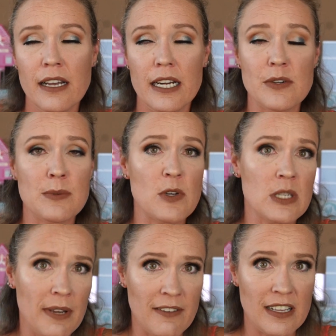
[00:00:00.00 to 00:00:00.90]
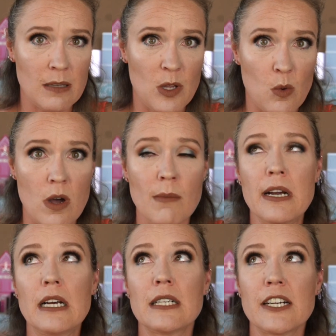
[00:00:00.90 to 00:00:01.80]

And it was supposed to be available at Walmart.